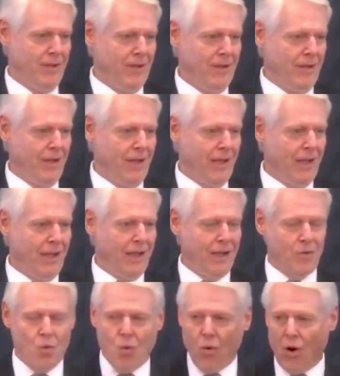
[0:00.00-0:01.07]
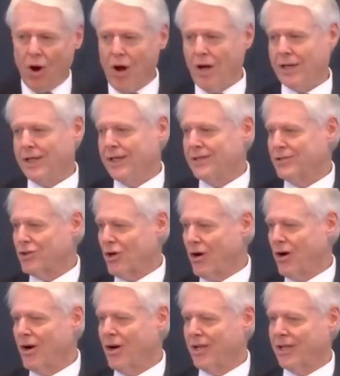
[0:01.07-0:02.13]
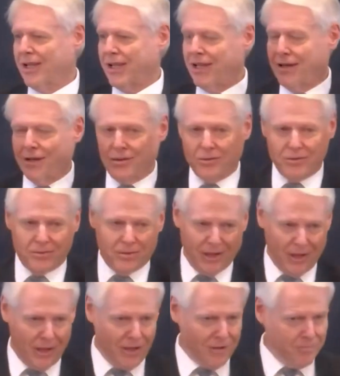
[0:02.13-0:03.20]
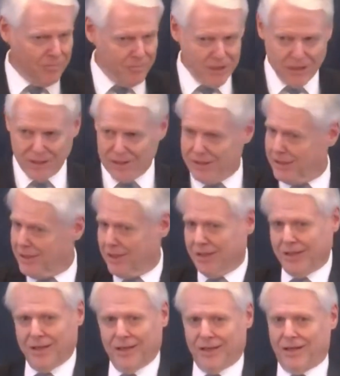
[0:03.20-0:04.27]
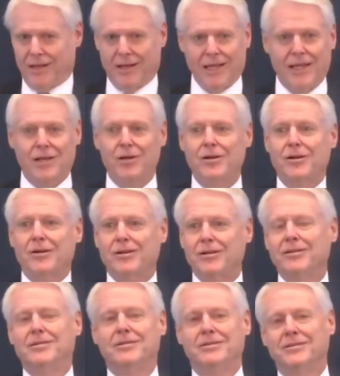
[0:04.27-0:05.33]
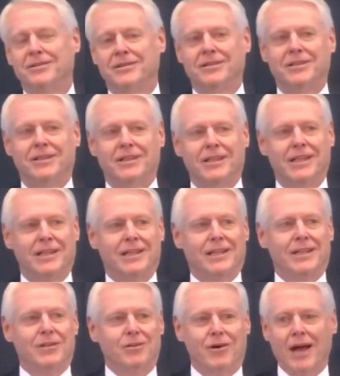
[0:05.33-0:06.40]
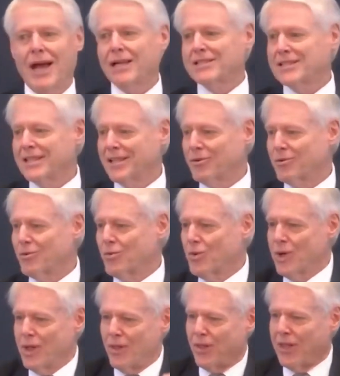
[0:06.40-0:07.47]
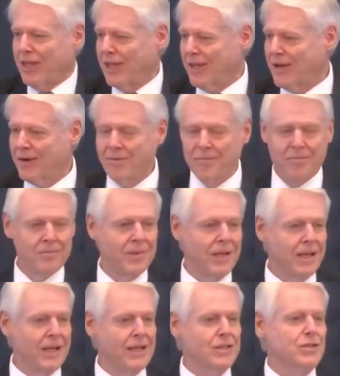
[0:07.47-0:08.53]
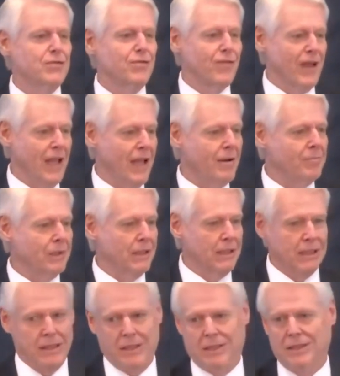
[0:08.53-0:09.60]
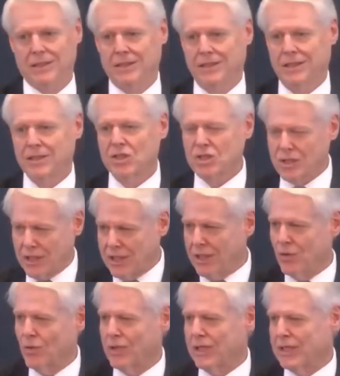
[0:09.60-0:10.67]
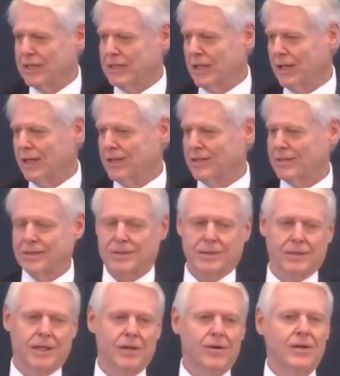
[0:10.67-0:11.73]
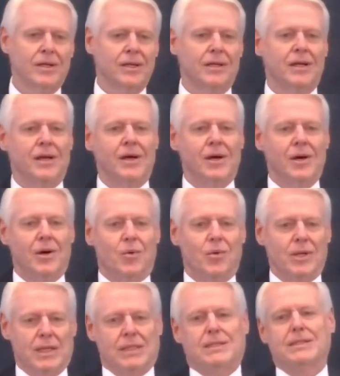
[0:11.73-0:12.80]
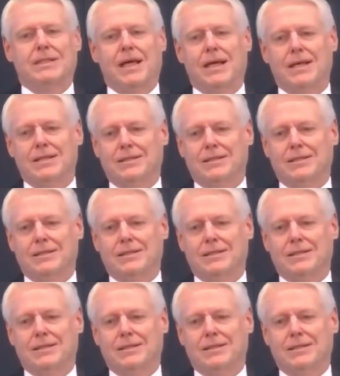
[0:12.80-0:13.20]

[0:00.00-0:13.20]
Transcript: and walk and talk and, and be uh, inter, interacting with him and his family and seeing what he does and hearing what he says.